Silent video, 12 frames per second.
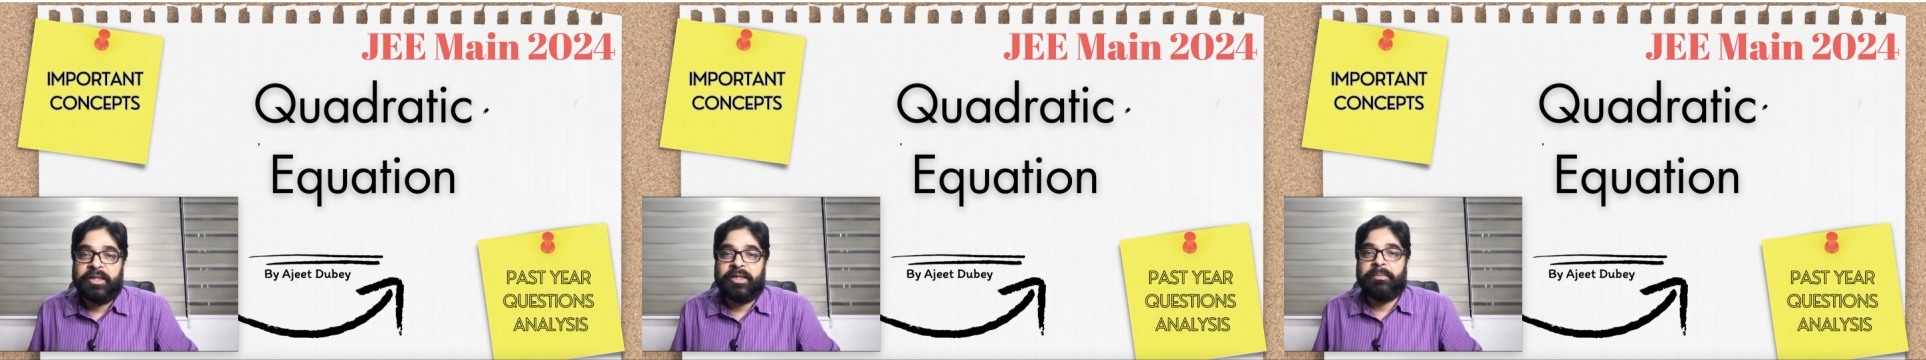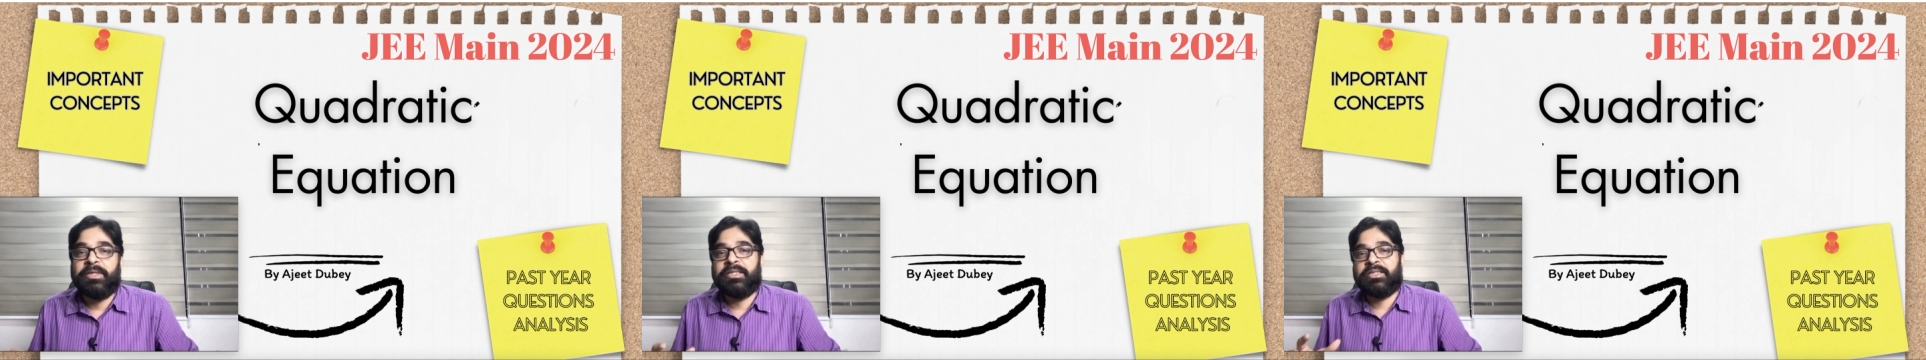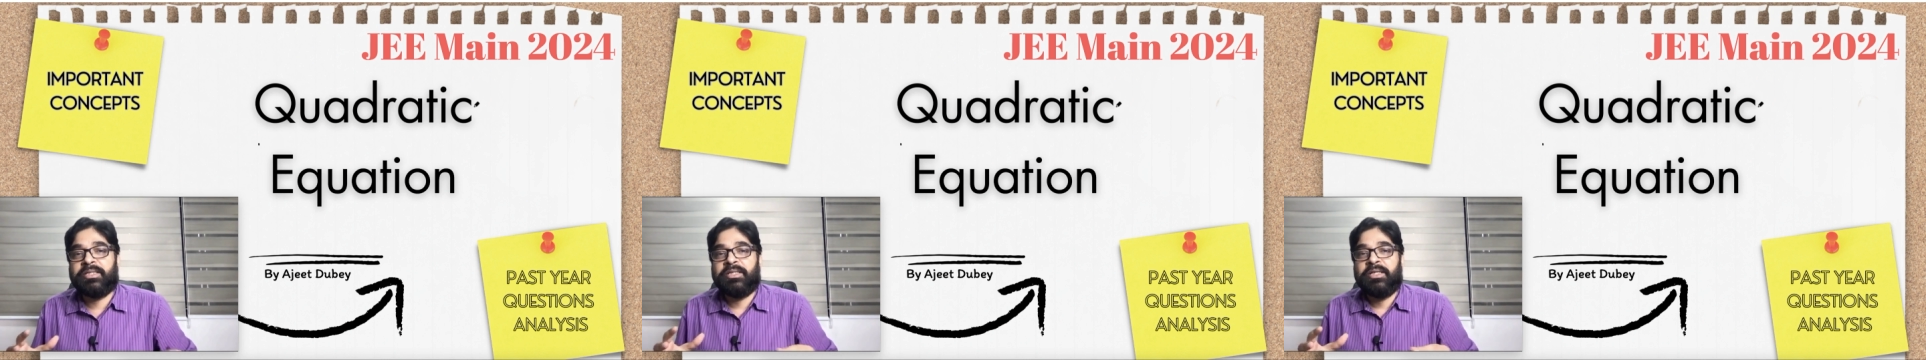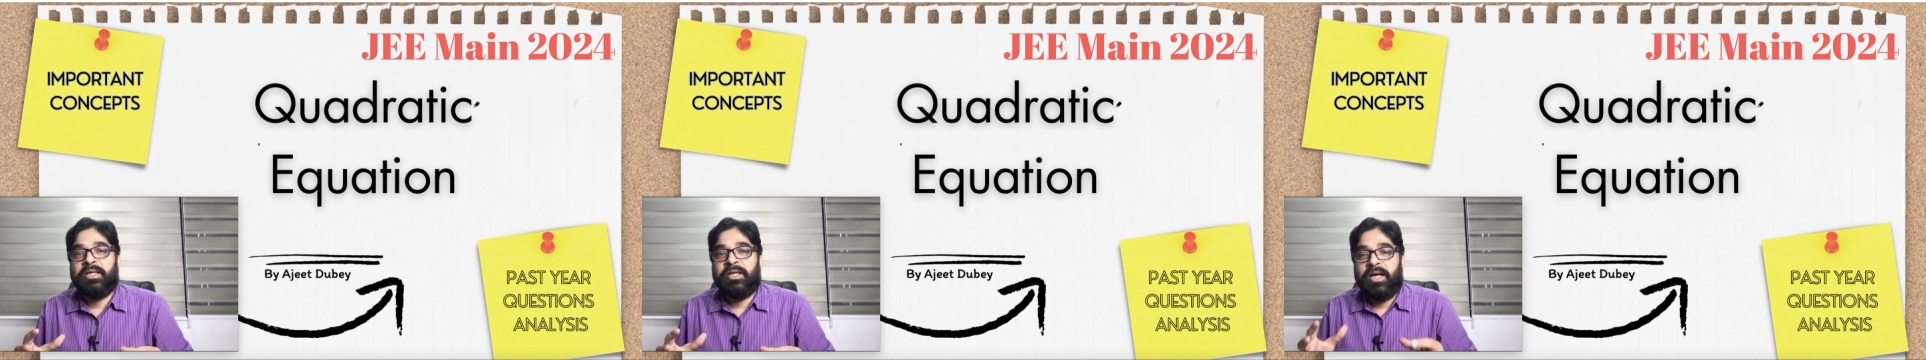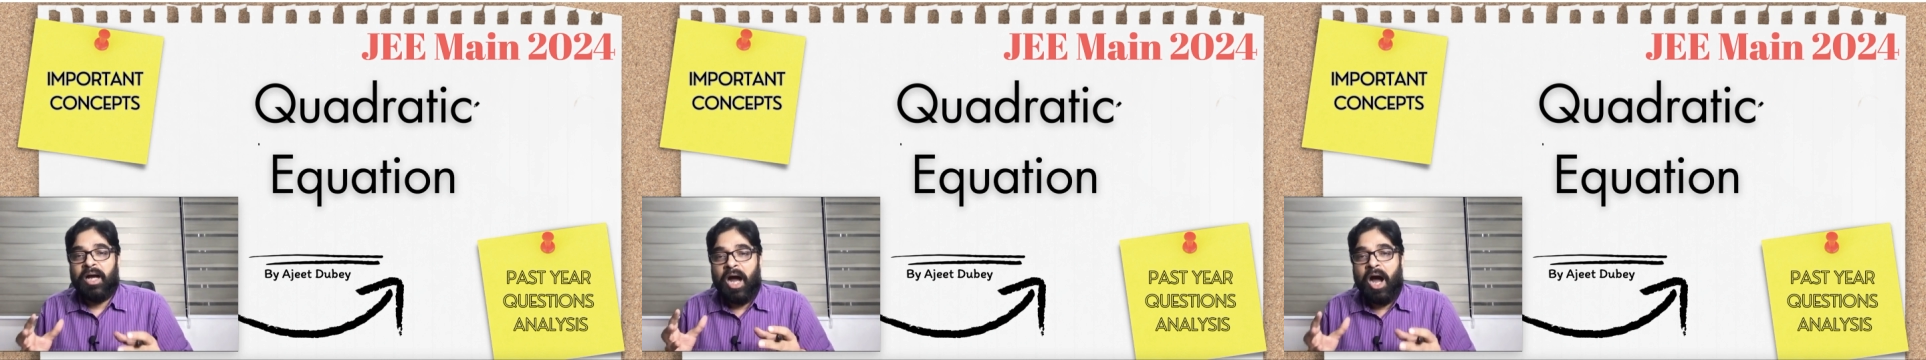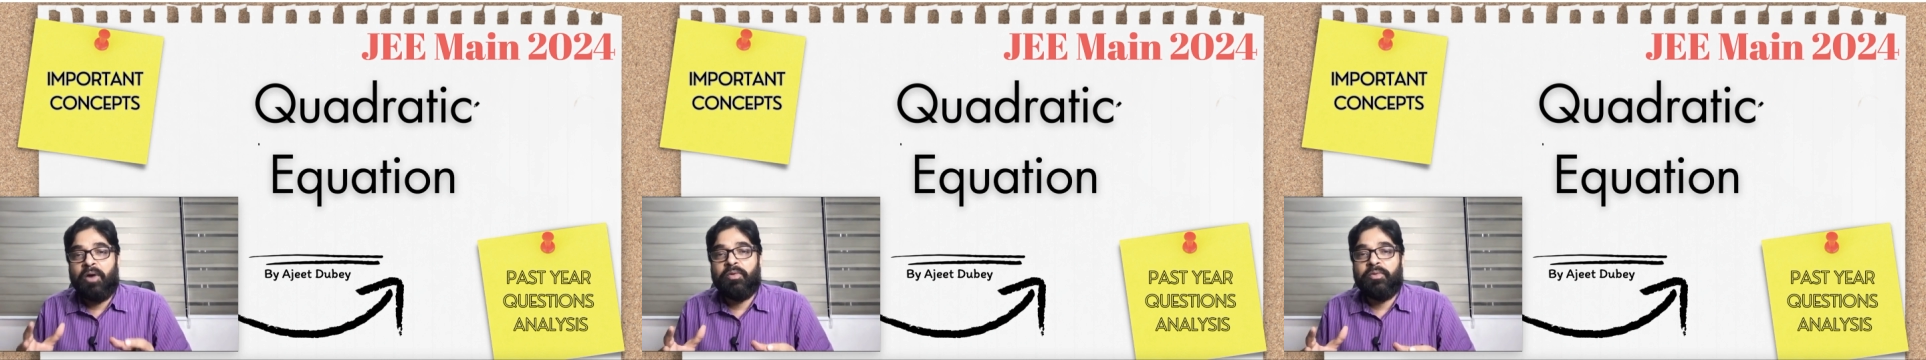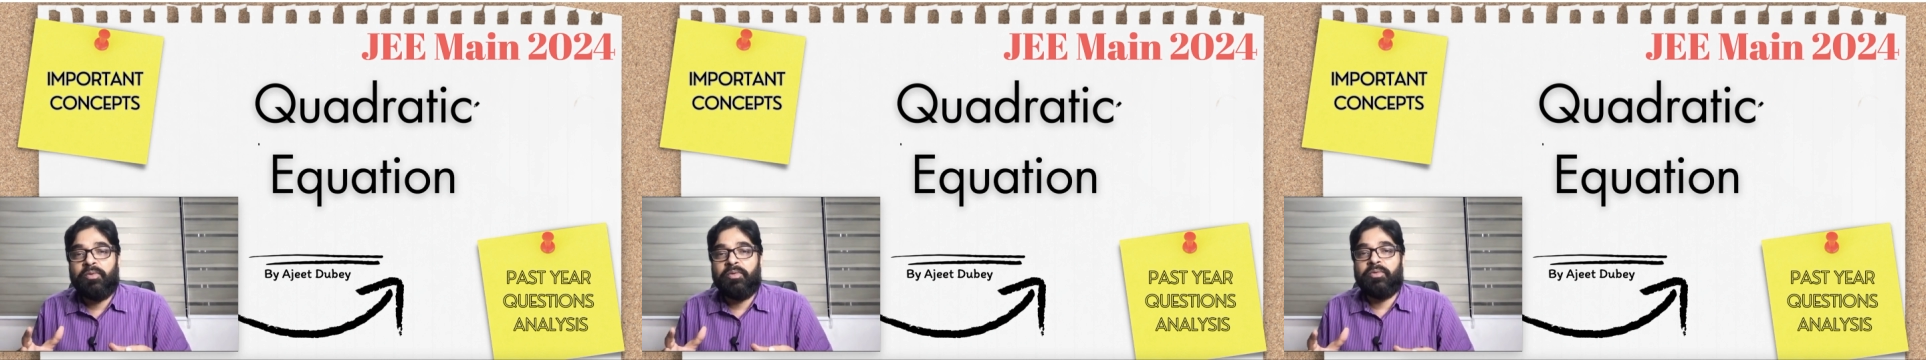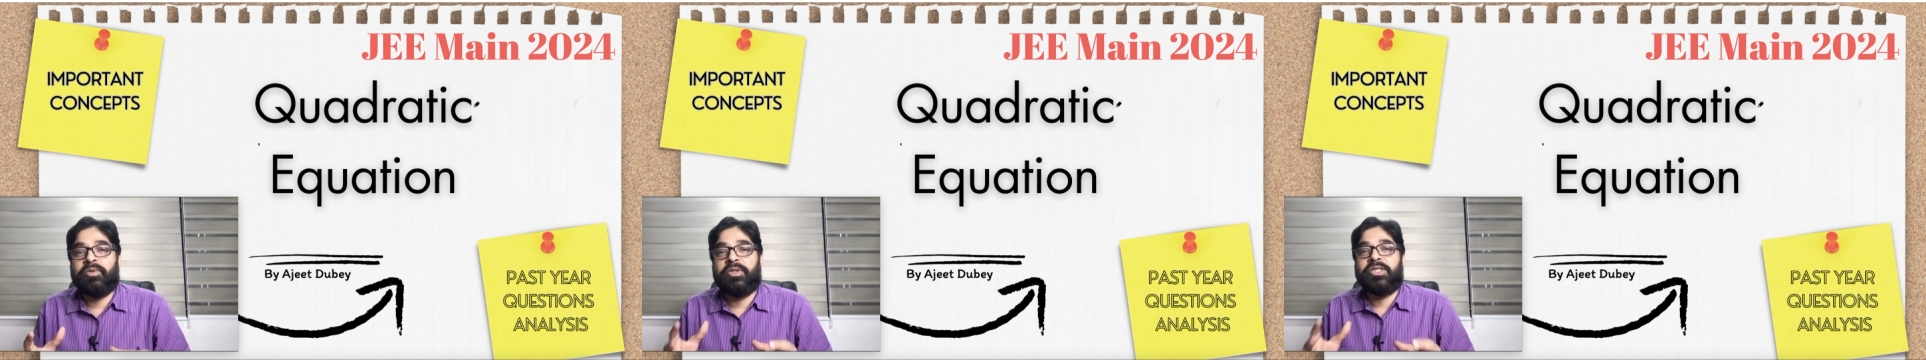means how
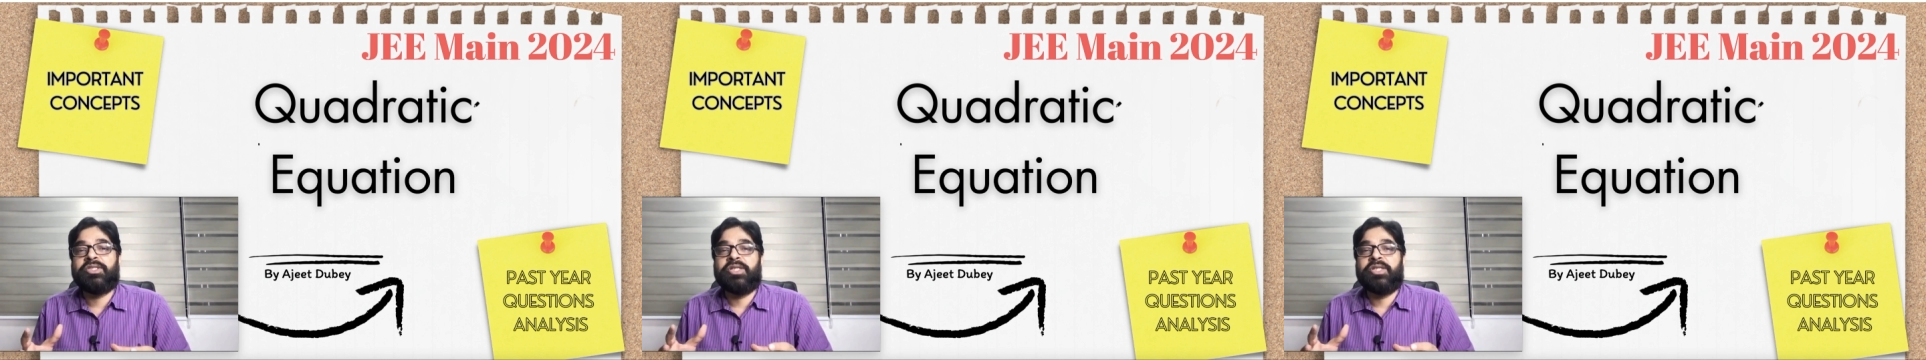this